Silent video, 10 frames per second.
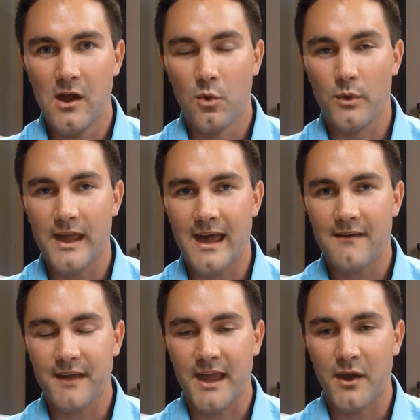We
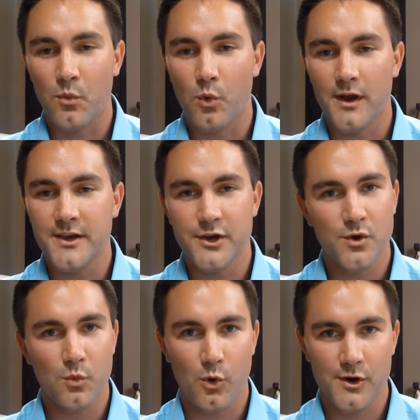have a
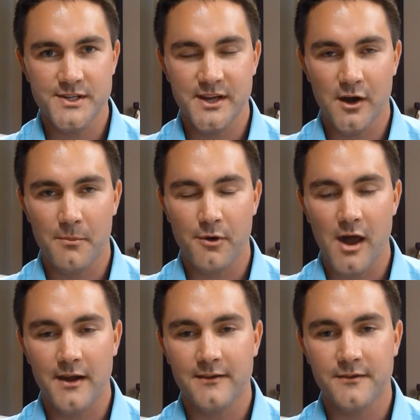1-year warranty on our
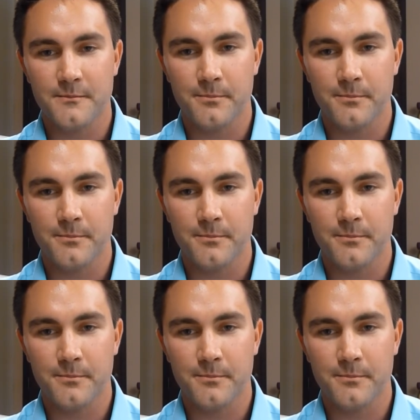products,